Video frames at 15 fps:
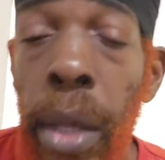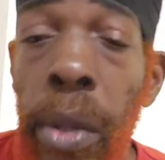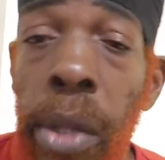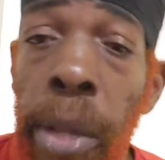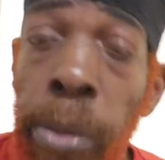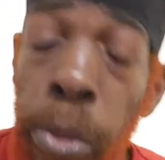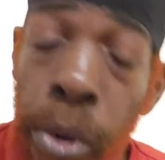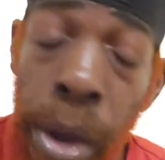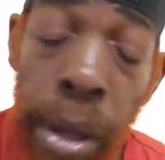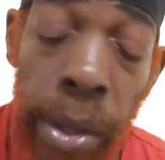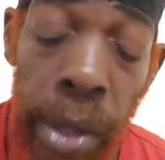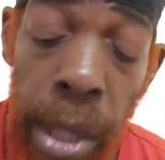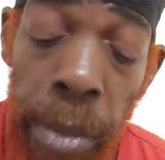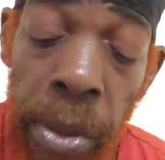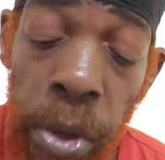
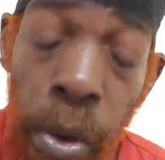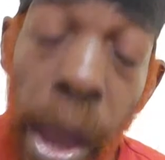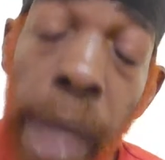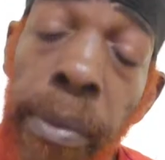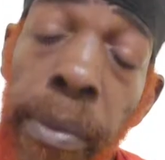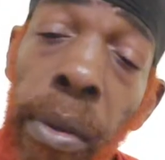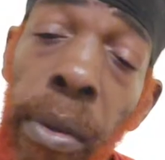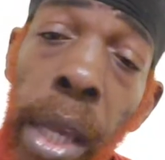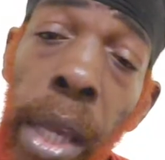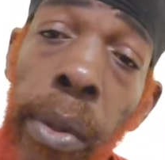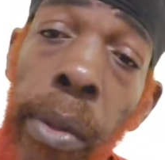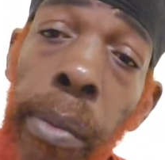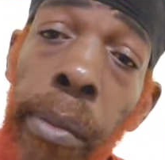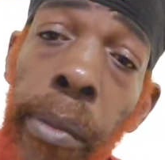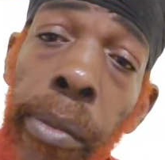subscribe to
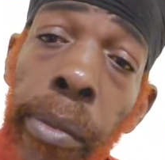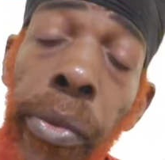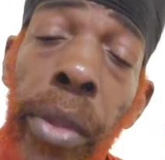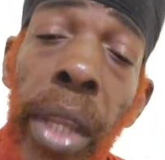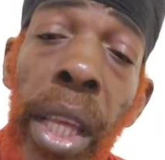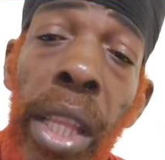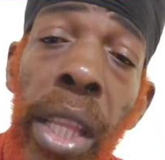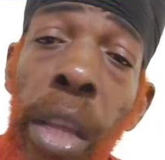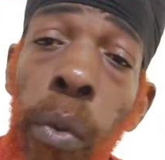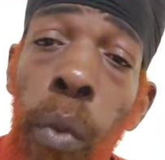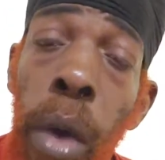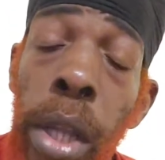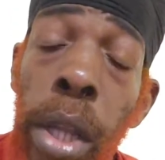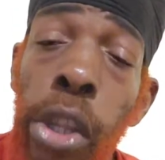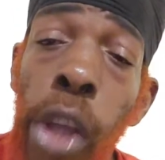this, the
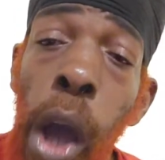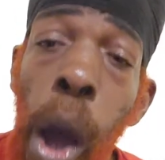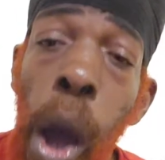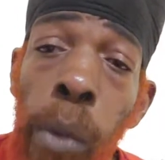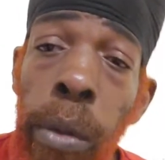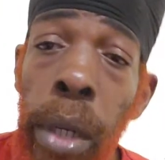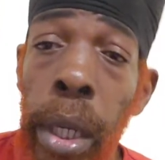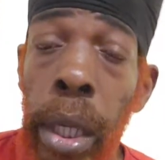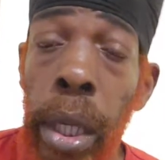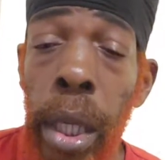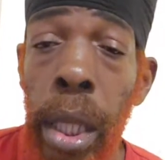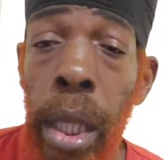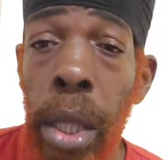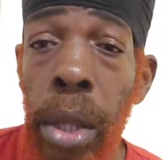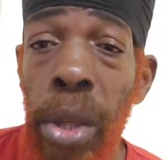one and only
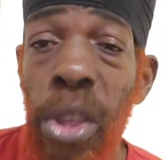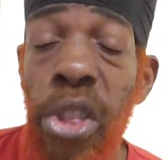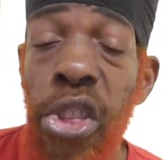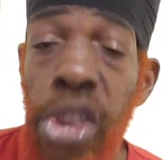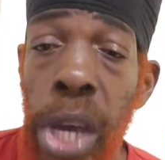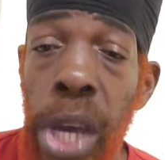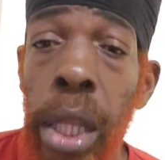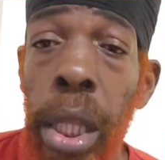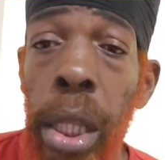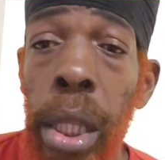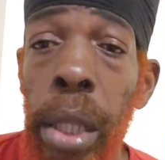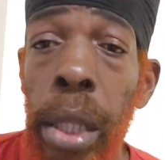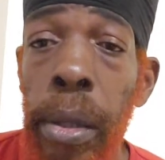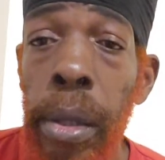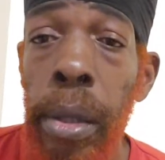channel
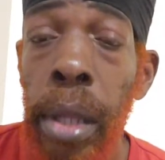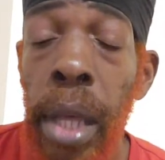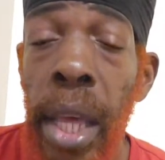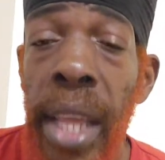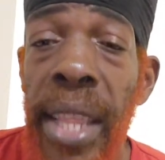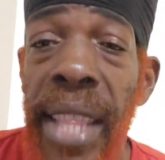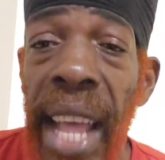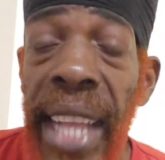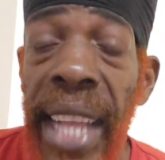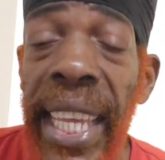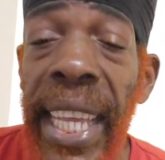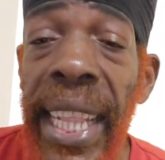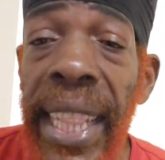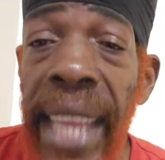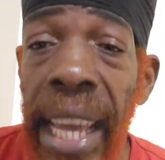that
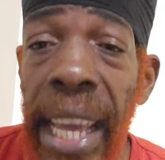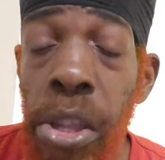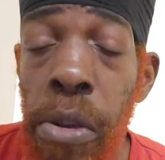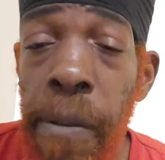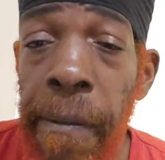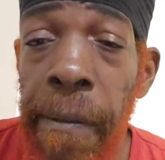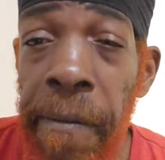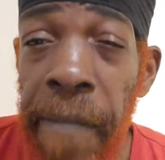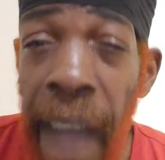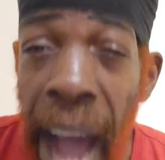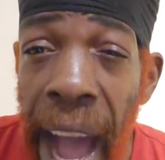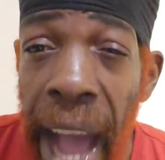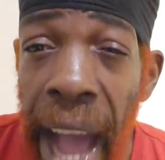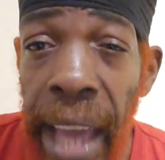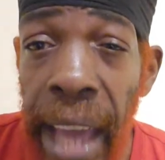
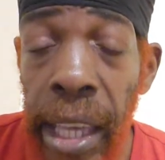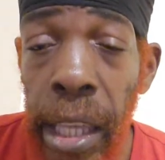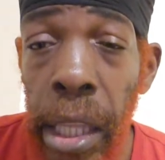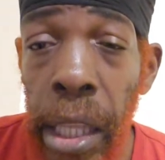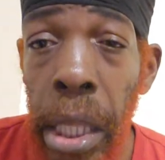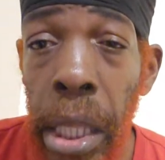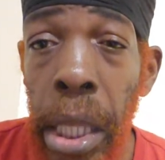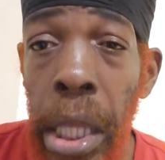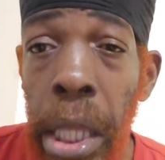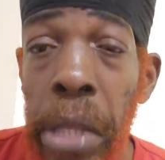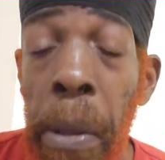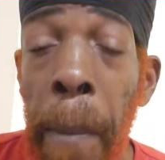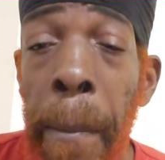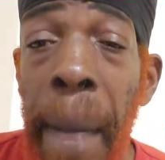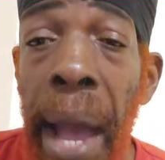electrify
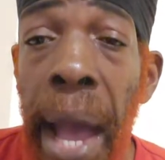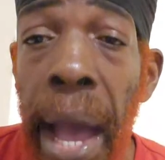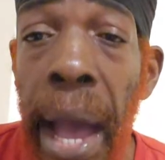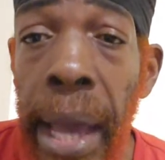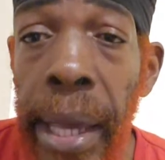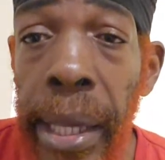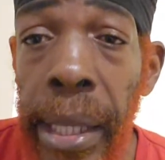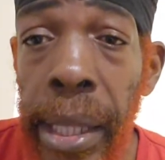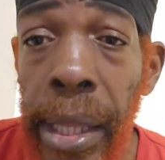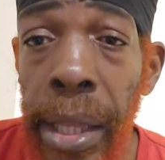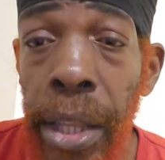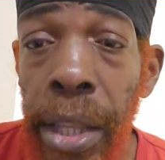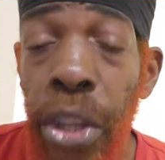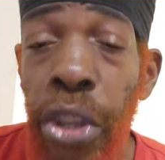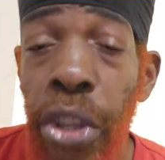your mind,
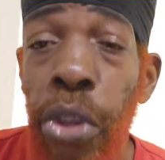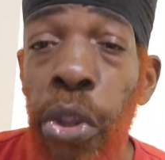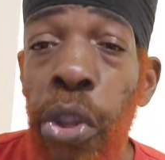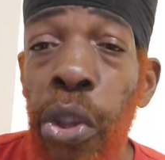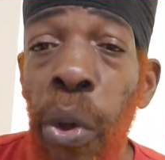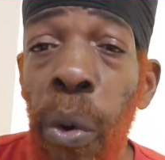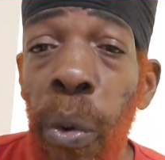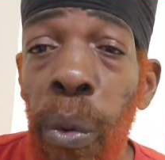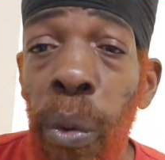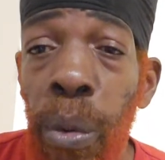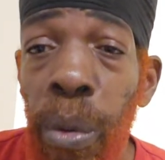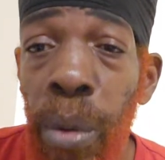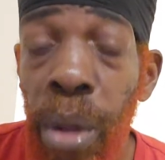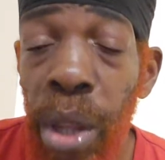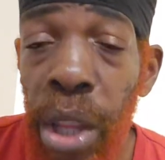your soul,
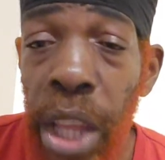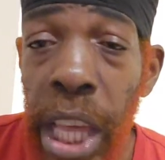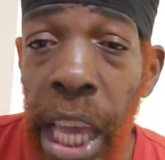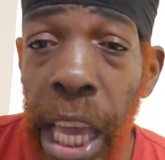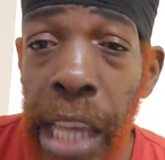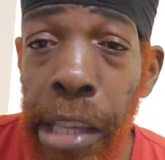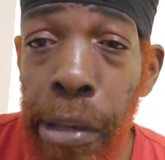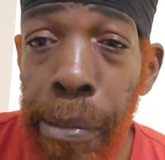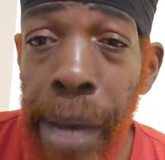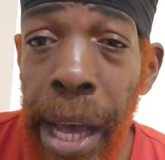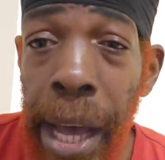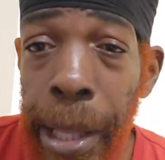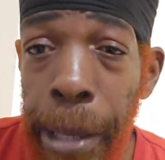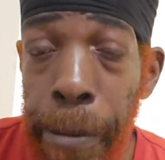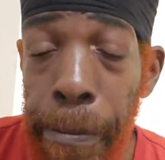and your
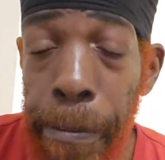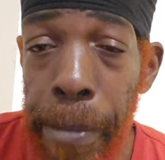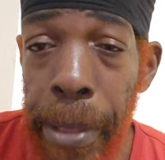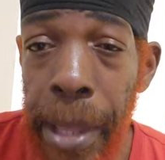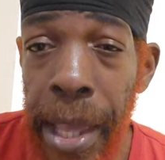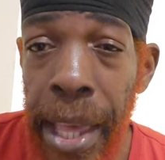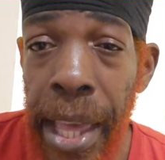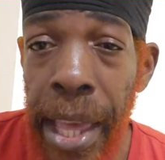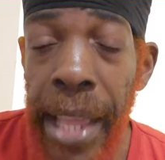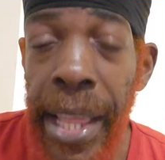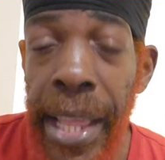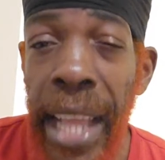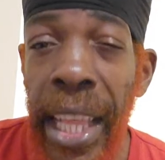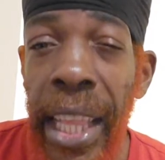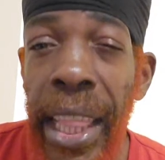body.
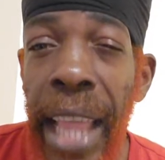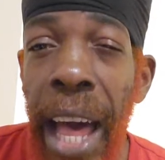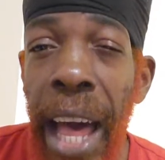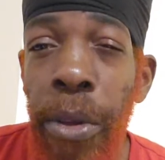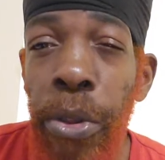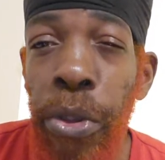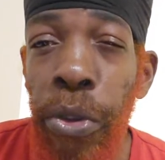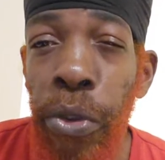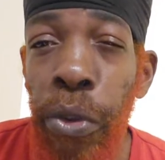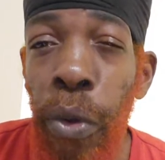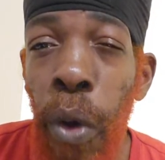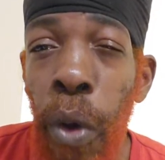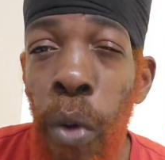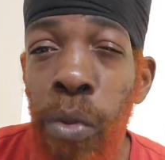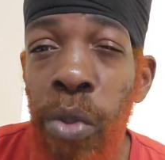That allows you to
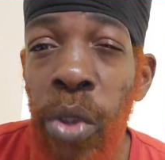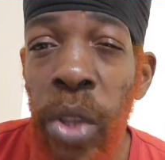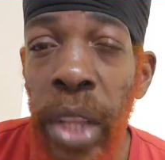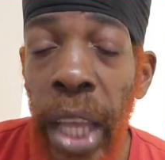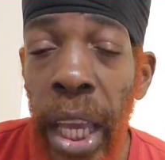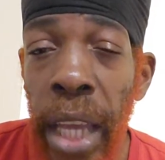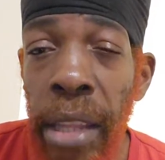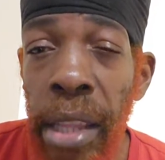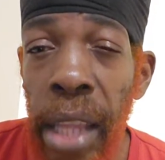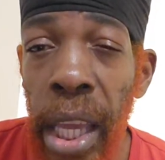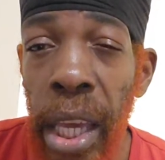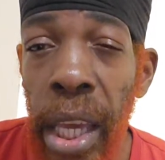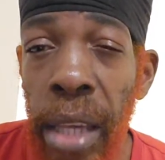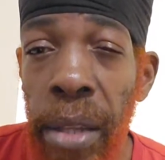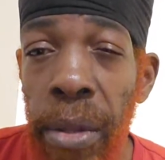understand
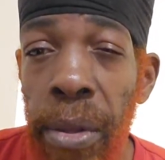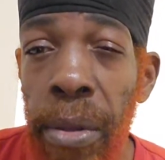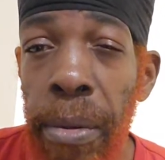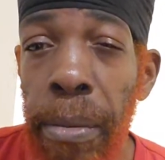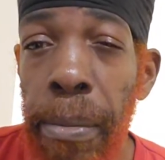things.